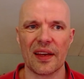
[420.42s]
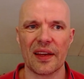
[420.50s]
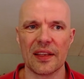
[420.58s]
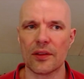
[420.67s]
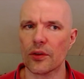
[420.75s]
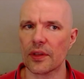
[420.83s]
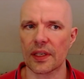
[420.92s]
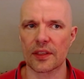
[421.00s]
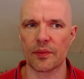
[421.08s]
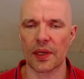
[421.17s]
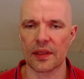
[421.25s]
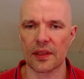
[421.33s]
did not
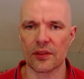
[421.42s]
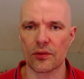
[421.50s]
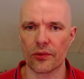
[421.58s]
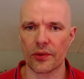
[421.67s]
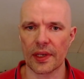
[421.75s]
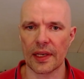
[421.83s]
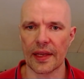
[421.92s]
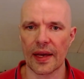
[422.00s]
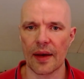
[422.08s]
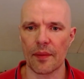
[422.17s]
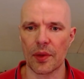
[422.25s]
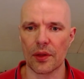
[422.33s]
expect this to really
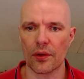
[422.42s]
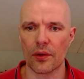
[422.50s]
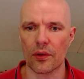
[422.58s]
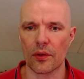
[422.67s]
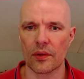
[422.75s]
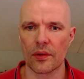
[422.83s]
happen though.